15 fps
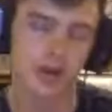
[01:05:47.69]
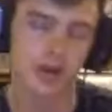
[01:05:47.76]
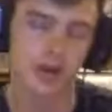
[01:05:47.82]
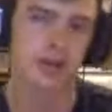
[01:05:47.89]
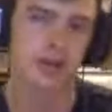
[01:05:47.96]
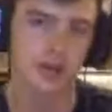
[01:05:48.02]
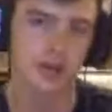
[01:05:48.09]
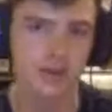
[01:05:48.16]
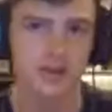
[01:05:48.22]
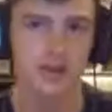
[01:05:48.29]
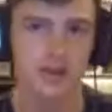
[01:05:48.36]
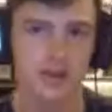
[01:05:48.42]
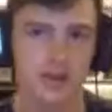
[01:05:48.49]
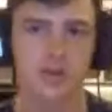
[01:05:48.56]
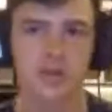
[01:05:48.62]
You're just
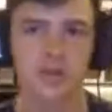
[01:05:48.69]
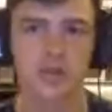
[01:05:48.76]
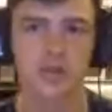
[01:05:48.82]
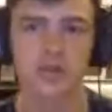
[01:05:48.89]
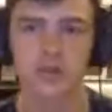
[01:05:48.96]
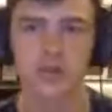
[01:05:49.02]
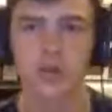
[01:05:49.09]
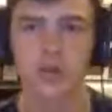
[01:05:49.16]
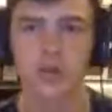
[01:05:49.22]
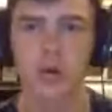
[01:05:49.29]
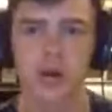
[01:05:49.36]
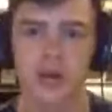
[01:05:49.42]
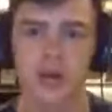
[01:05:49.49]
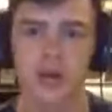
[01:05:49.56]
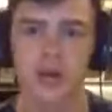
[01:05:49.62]
sort of walking
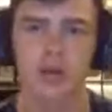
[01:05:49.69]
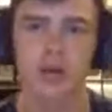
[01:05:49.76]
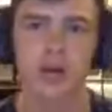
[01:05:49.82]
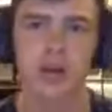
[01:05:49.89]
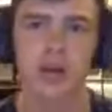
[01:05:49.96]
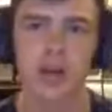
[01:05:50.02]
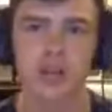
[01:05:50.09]
along edges.